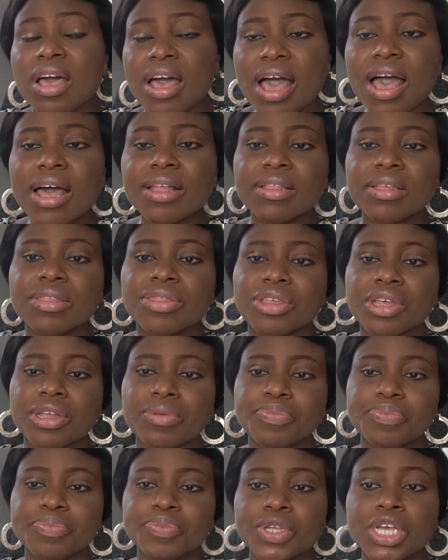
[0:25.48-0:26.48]

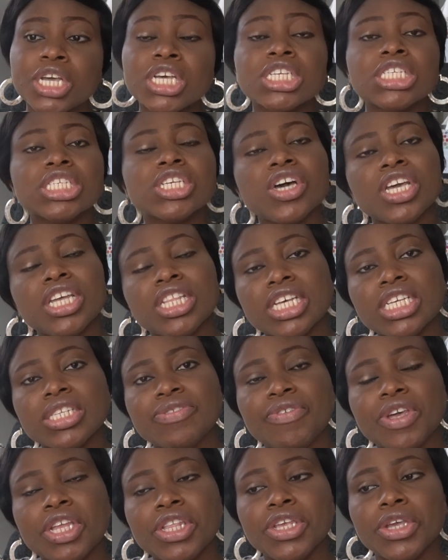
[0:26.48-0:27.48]
anything. So in this
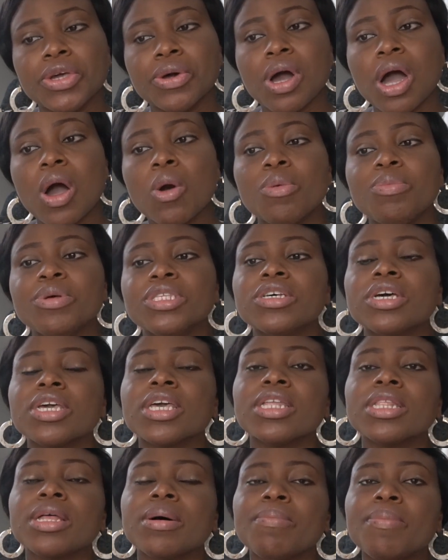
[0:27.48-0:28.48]
video, I will be
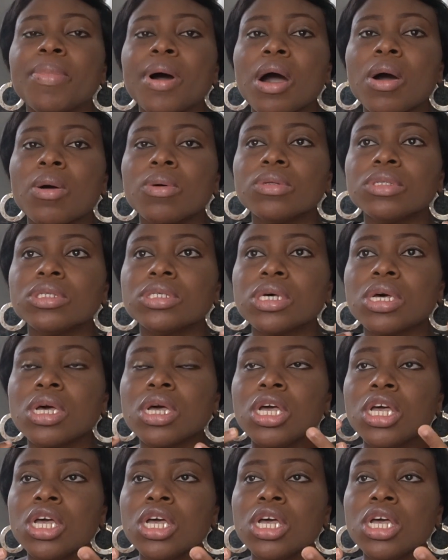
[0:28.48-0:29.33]
talking about